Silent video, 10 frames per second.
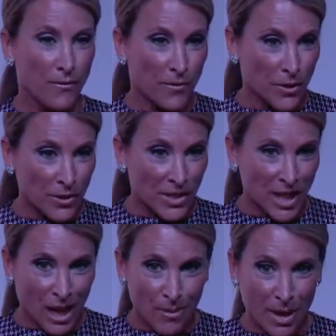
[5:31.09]
First
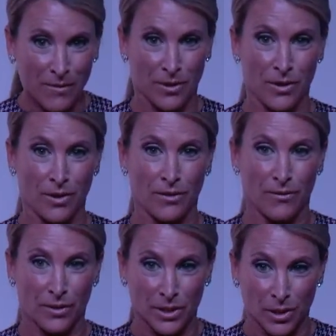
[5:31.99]
time ever
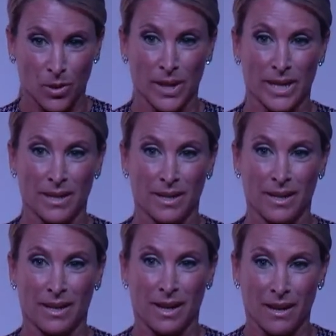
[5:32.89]
for Deloitte,
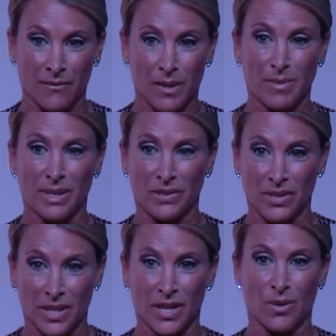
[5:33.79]
a female
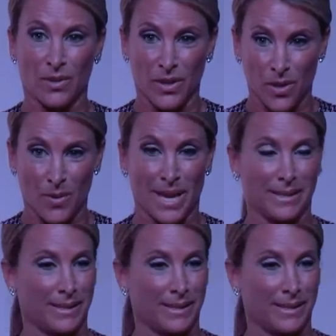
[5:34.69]
CEO in the US.